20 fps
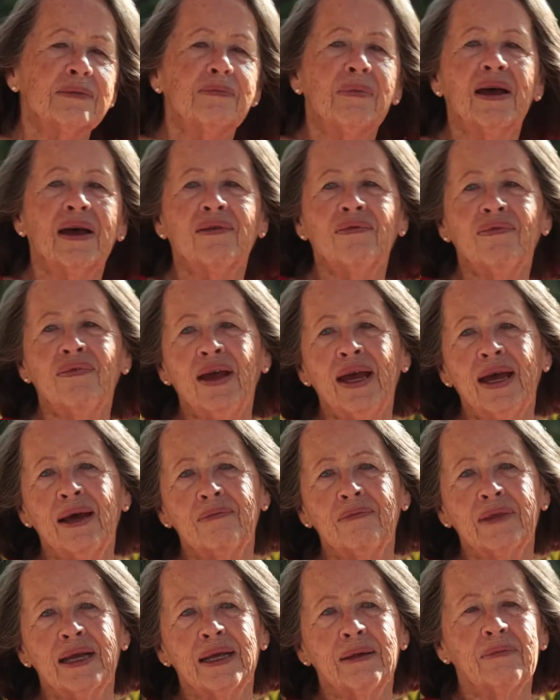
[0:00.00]
my
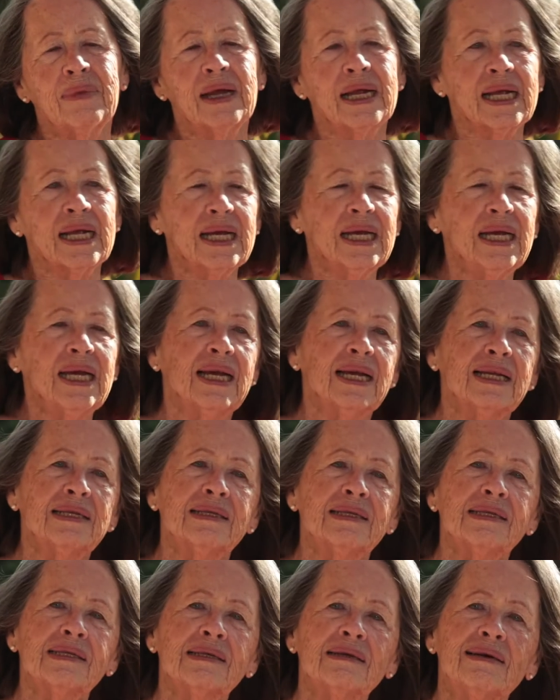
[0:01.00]
family, my
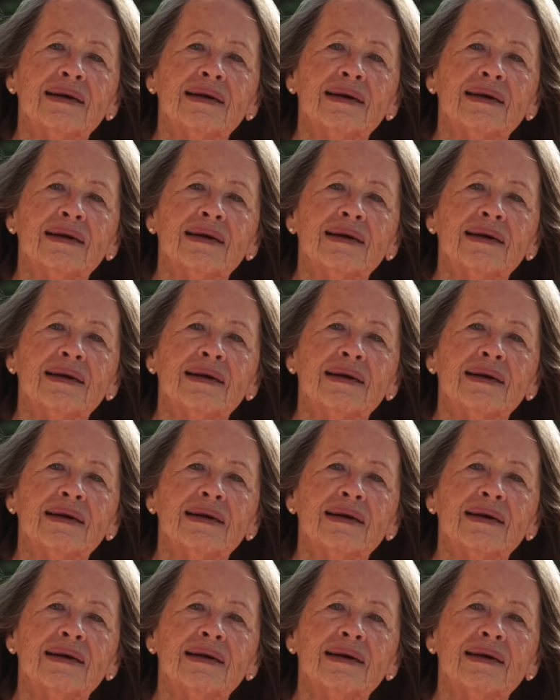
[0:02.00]
kids